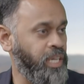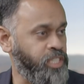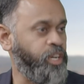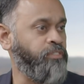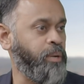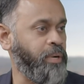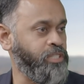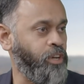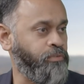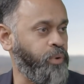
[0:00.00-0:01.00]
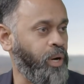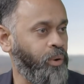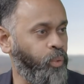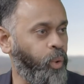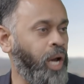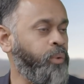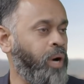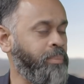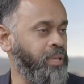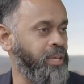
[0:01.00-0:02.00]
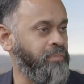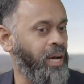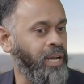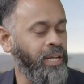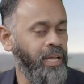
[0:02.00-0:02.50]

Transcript: history of enterprise software. Why do I believe that?